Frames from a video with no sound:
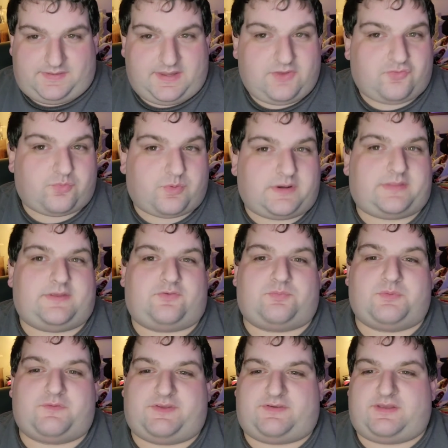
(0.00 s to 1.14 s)
each one of these
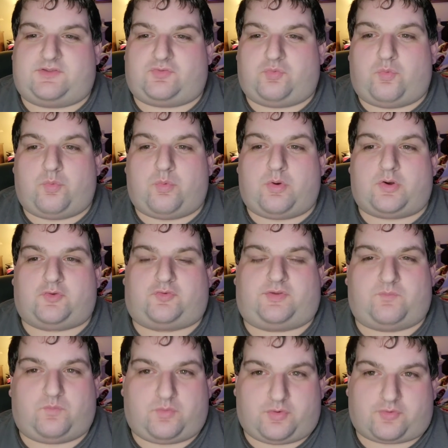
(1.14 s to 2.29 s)
movies gets worse
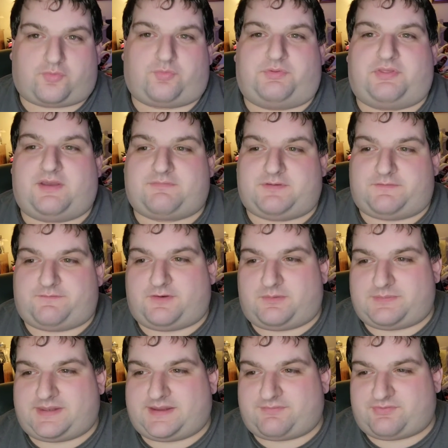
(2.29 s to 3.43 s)
and worse with every
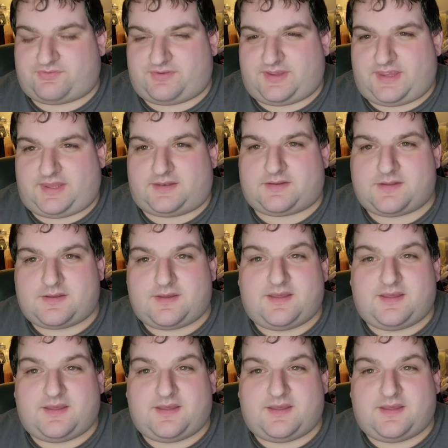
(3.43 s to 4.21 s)
film that I've seen.